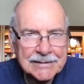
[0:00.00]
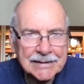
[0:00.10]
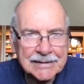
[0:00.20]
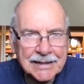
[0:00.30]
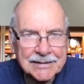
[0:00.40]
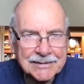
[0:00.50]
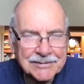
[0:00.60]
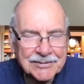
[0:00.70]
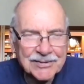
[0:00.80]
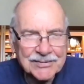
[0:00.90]
I got
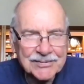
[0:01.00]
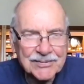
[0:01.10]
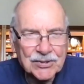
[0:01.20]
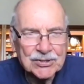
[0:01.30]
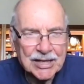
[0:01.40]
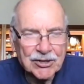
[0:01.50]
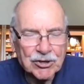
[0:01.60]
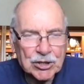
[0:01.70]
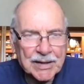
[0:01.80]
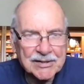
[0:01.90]
Tucson
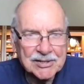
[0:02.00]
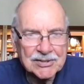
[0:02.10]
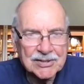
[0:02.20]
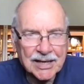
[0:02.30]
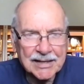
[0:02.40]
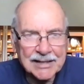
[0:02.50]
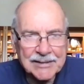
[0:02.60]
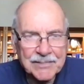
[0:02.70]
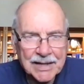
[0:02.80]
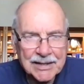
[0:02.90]
Audubon Society
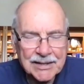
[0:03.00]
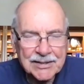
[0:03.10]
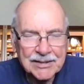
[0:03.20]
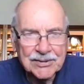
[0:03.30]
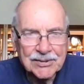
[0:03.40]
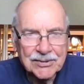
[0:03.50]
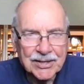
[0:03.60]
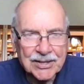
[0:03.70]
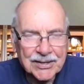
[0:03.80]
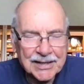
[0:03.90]
to
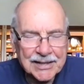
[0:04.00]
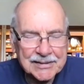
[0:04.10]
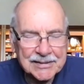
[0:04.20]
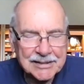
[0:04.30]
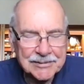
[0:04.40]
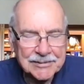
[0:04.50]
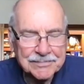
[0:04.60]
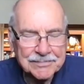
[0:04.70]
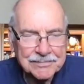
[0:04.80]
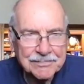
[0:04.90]
organize and
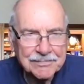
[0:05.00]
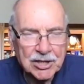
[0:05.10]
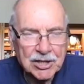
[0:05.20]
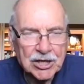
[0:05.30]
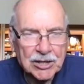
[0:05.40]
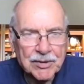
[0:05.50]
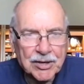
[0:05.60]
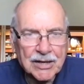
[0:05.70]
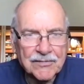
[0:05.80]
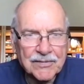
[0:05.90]
become
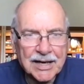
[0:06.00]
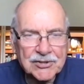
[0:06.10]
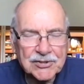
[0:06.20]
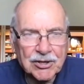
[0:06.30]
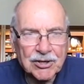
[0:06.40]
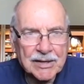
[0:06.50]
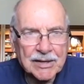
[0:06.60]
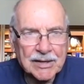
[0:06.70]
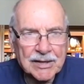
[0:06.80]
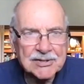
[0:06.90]
part of National
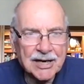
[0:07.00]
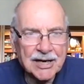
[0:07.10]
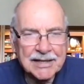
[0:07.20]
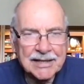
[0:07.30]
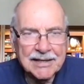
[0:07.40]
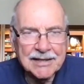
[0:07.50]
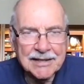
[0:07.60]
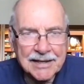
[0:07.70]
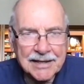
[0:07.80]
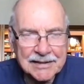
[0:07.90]
Audubon Society again
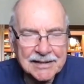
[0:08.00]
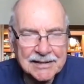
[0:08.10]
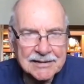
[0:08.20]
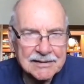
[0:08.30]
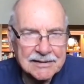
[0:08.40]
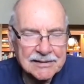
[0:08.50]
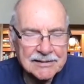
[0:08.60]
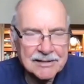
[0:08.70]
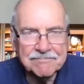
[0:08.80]
in the 1960s.